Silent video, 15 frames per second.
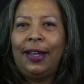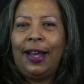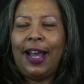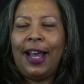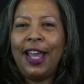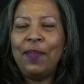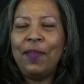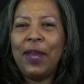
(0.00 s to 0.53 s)

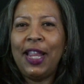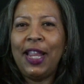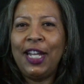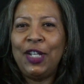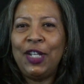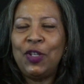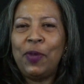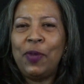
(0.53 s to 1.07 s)
Hi,
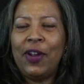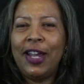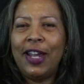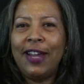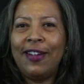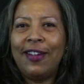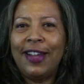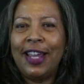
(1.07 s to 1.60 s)
Melanie DewBerry
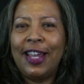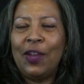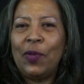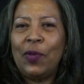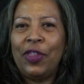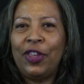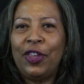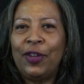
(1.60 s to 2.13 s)
here again
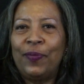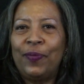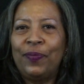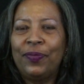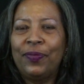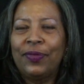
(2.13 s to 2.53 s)
with you.